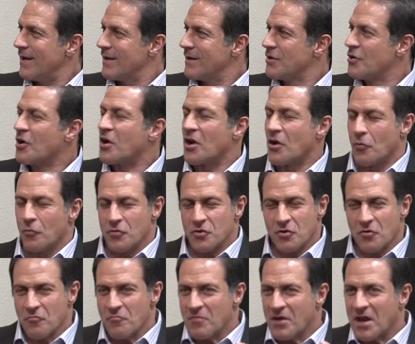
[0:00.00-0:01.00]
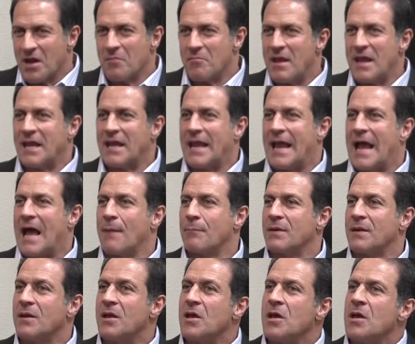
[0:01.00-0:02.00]
You're gonna make it
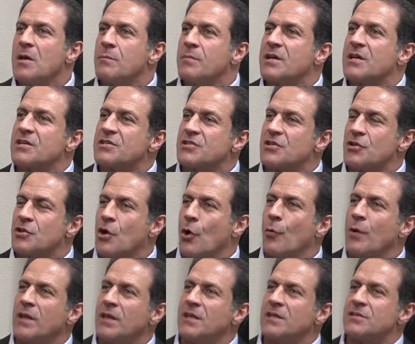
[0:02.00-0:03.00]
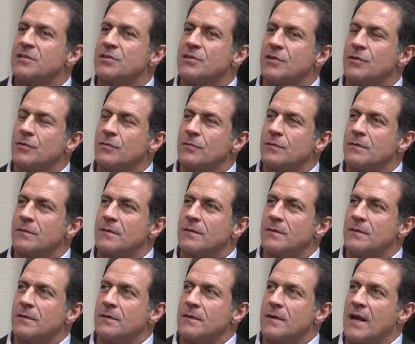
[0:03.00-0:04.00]
happen because you know what you need to do,
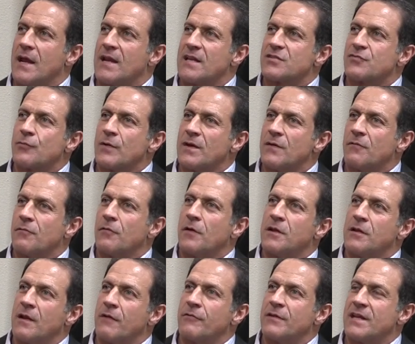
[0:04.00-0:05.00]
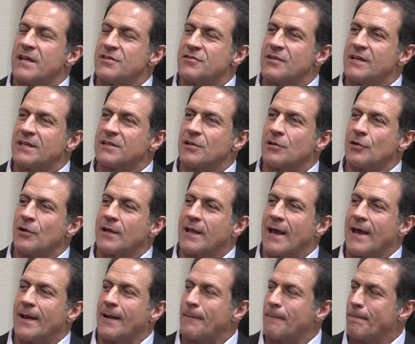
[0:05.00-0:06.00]
and it's written in front of you every day, so you get to look
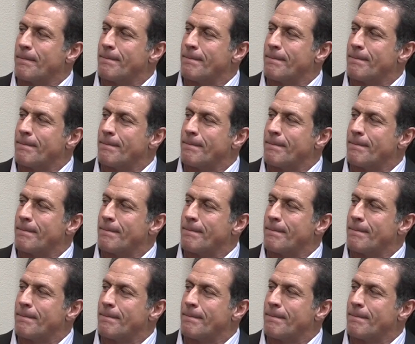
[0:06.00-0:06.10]
at it.